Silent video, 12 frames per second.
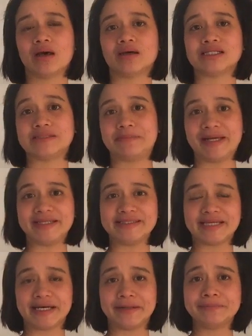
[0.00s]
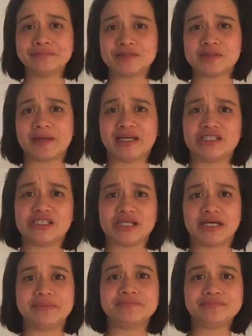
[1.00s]
Spanish
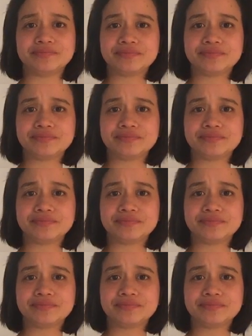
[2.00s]
time.